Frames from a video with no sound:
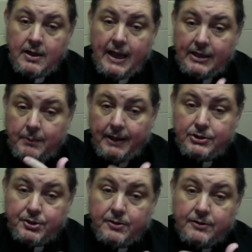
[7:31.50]
and to make
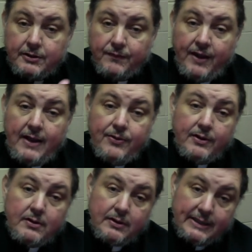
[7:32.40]
sure that the faith
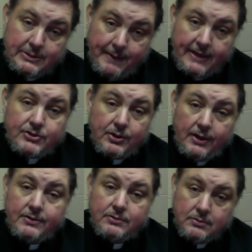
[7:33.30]
gets passed
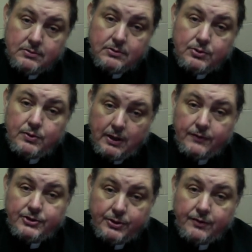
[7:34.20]
on to another
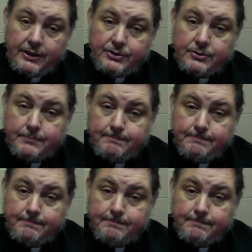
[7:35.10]
generation.